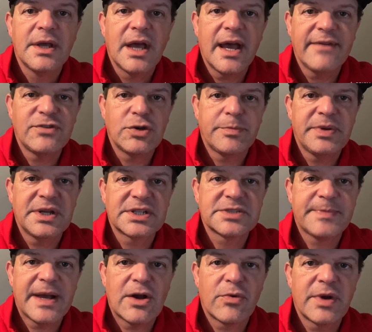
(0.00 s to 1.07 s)
Having your picks,
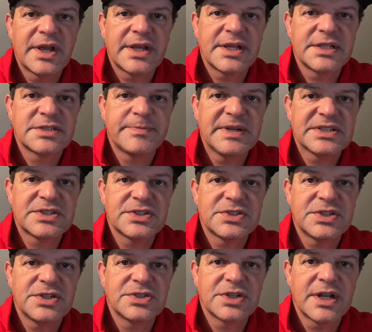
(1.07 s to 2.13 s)
power rankings, best
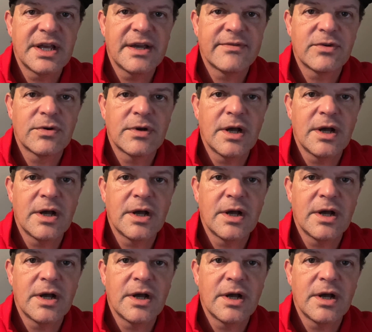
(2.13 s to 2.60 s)
decision ever.